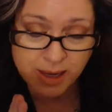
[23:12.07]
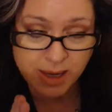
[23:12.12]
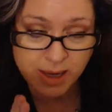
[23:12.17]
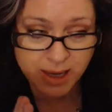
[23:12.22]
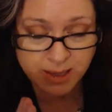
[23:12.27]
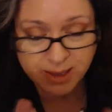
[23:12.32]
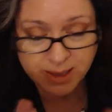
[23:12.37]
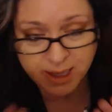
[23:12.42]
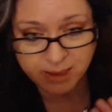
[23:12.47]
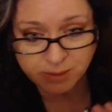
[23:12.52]

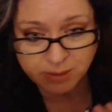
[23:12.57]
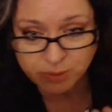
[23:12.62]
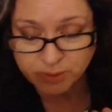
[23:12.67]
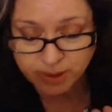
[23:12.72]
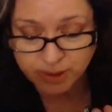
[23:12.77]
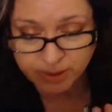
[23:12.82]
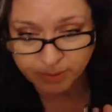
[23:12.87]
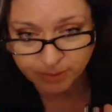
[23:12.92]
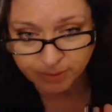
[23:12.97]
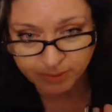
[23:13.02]
and that's
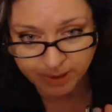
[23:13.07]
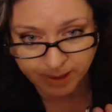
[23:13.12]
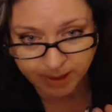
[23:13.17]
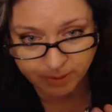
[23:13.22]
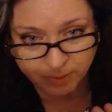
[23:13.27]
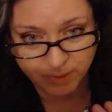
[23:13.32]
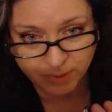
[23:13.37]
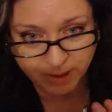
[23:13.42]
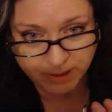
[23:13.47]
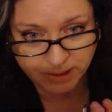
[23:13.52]
what I
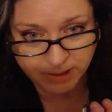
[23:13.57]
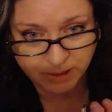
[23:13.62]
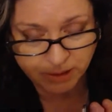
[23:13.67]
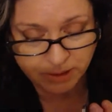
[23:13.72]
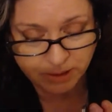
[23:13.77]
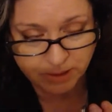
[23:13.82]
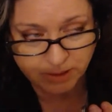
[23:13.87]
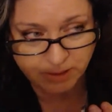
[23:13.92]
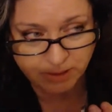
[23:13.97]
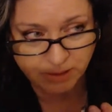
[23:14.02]
wanted to
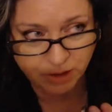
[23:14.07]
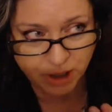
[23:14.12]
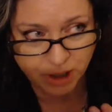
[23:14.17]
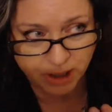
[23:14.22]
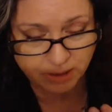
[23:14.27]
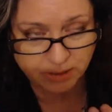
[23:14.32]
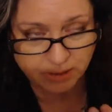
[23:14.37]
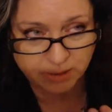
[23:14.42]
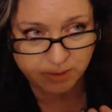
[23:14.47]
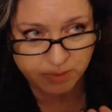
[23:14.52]

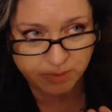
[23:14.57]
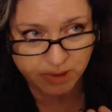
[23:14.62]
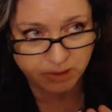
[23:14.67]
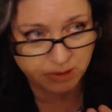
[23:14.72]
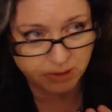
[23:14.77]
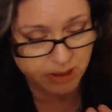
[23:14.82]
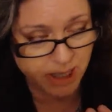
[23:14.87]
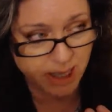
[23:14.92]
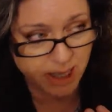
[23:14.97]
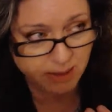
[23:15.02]
channel
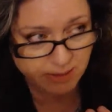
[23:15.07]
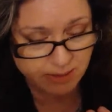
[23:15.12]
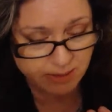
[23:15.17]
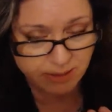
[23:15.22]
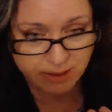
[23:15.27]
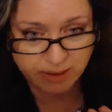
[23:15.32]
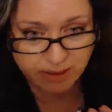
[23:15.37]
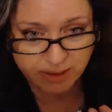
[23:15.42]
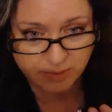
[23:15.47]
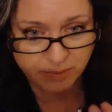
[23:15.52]

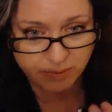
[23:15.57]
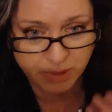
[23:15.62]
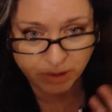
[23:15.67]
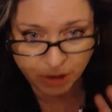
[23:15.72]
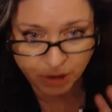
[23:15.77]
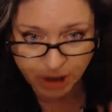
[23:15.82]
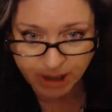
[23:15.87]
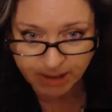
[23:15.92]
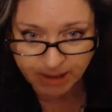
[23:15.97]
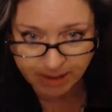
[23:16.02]
the
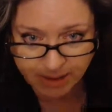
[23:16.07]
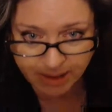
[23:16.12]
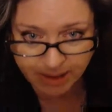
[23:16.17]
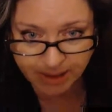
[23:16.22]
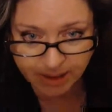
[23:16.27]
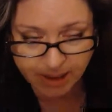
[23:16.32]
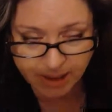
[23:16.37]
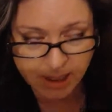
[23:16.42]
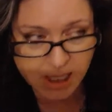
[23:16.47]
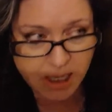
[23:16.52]

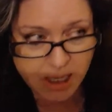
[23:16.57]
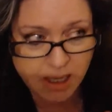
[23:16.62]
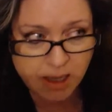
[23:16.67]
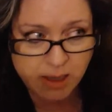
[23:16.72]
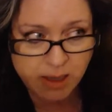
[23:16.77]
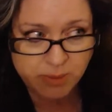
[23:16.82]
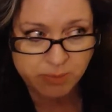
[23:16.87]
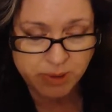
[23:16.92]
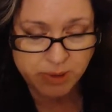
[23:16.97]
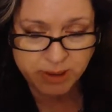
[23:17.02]
Melchizedek,
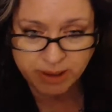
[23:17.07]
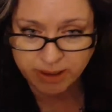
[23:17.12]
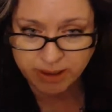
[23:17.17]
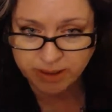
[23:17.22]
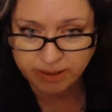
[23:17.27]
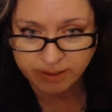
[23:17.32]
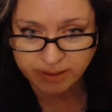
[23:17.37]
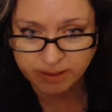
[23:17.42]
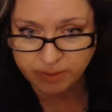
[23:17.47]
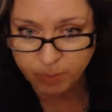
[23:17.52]

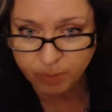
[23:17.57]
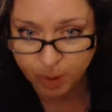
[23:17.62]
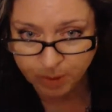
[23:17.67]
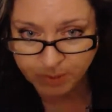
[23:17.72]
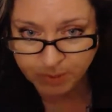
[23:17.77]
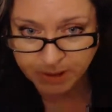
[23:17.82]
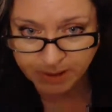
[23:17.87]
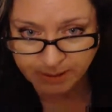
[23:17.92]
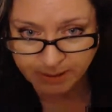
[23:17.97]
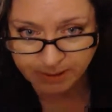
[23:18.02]
because
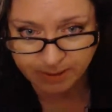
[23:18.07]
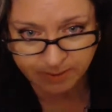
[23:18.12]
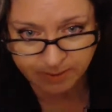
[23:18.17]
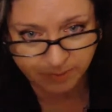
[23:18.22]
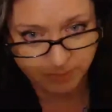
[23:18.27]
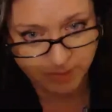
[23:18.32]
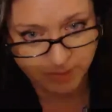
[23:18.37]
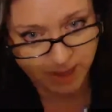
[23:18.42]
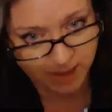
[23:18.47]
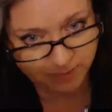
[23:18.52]

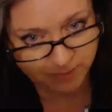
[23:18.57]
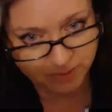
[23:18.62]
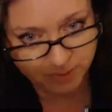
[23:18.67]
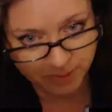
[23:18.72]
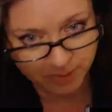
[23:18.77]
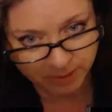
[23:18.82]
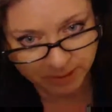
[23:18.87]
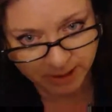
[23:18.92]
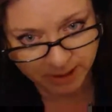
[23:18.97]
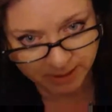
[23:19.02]
Mormonism have the
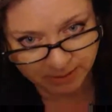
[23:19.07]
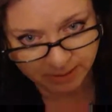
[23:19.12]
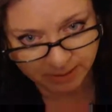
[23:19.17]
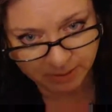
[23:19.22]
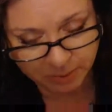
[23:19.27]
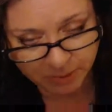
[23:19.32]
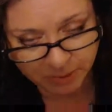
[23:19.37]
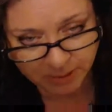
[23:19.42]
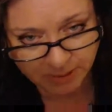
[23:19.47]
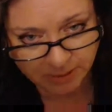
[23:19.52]
Melchizedek
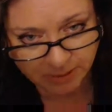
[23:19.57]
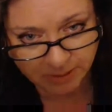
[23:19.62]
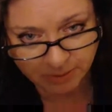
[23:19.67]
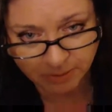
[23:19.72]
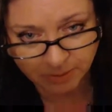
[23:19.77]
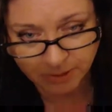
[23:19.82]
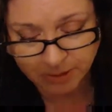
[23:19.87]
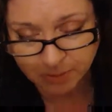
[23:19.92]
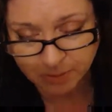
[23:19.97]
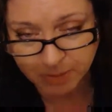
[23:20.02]
priesthood,
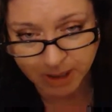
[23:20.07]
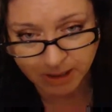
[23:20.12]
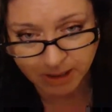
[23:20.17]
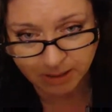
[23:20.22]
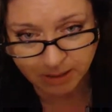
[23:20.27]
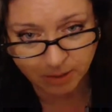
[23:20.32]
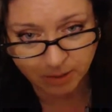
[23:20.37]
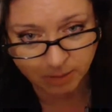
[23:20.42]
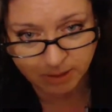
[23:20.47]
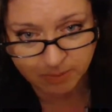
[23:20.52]
which
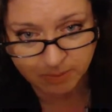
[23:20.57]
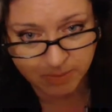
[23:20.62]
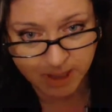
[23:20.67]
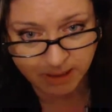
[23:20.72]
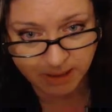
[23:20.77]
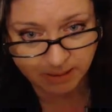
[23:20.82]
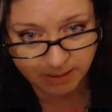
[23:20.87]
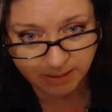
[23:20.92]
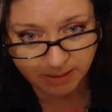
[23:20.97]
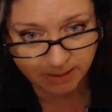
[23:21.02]
only
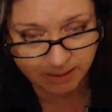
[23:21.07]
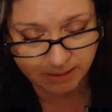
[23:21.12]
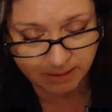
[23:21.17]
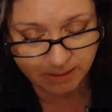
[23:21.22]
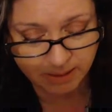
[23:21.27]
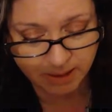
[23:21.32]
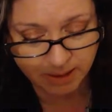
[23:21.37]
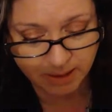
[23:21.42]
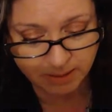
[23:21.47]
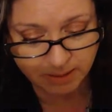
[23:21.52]
men can